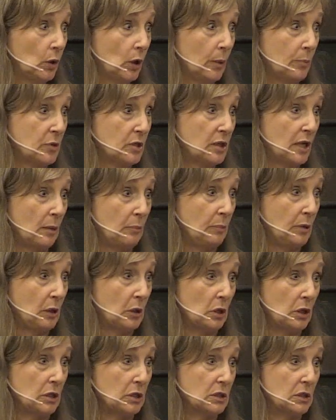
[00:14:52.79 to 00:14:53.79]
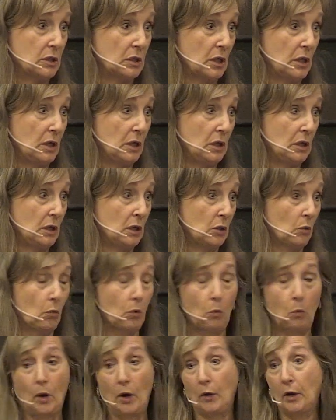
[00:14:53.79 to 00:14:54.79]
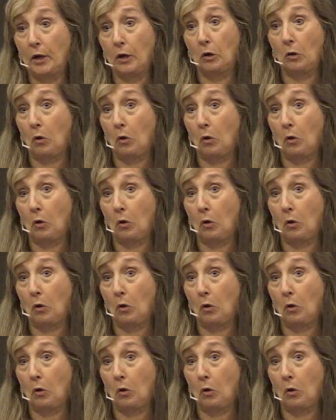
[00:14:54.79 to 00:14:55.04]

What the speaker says: upset because they, we're wearing a